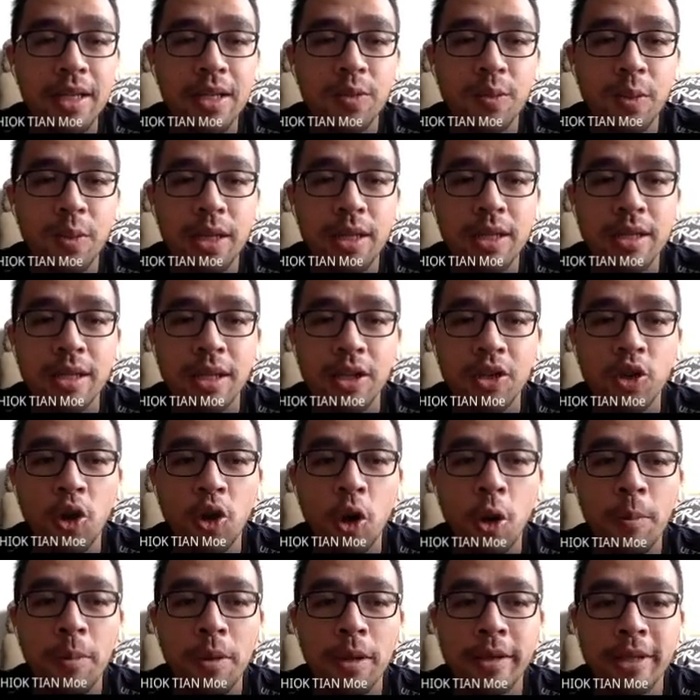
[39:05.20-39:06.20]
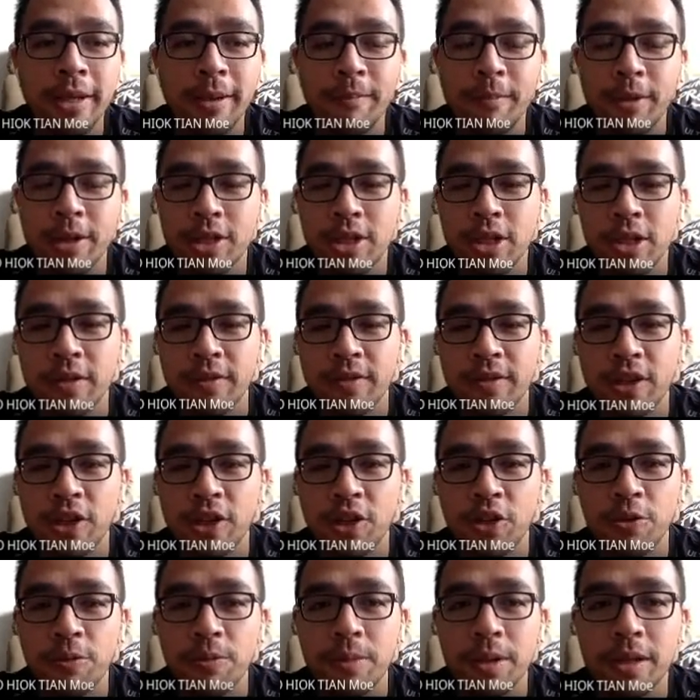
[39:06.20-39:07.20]
What is the normal temperature of a
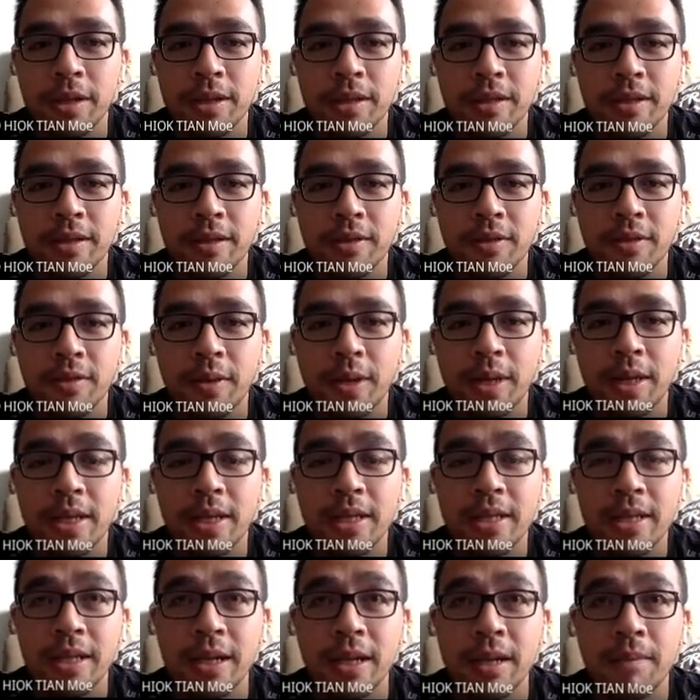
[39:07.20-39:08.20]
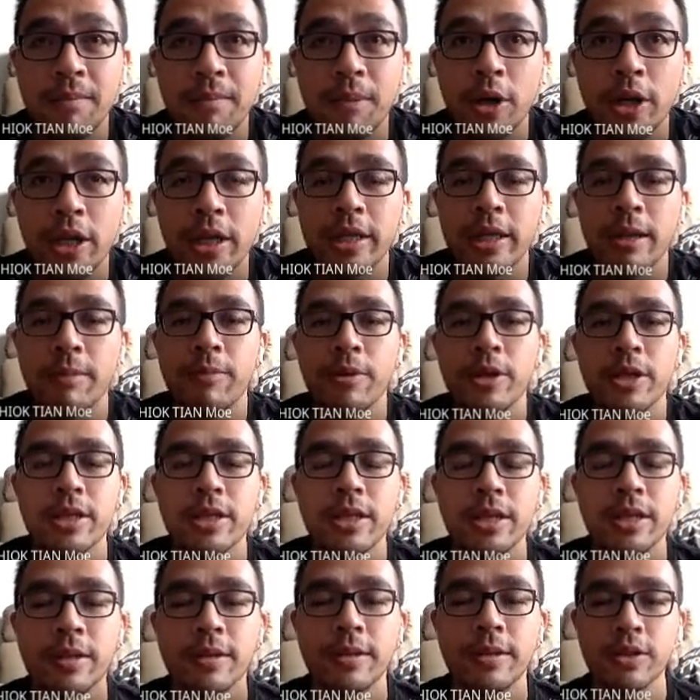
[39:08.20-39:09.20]
human? What is the body
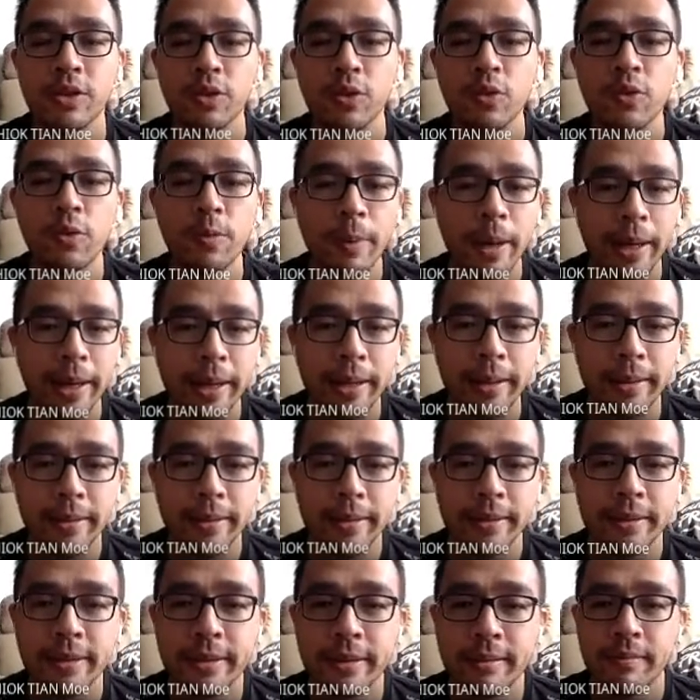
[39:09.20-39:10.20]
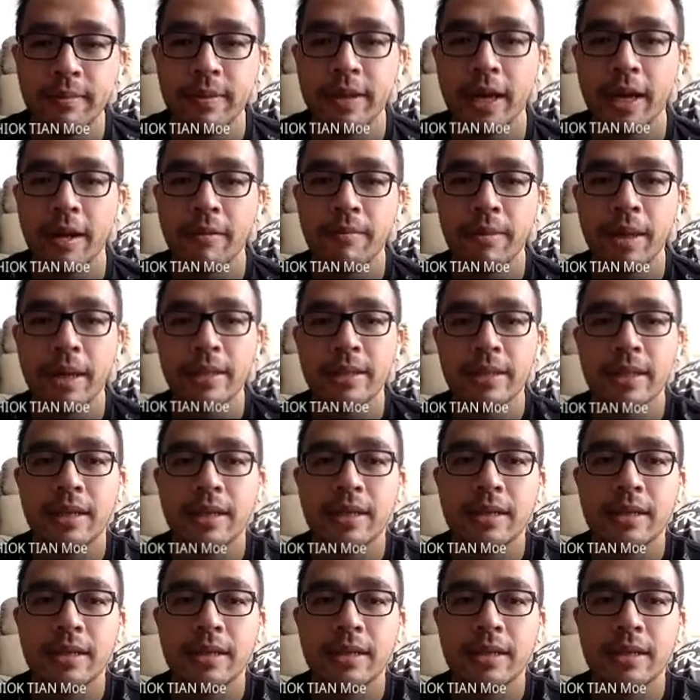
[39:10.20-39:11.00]
temperature? Suhu badan yang biasa.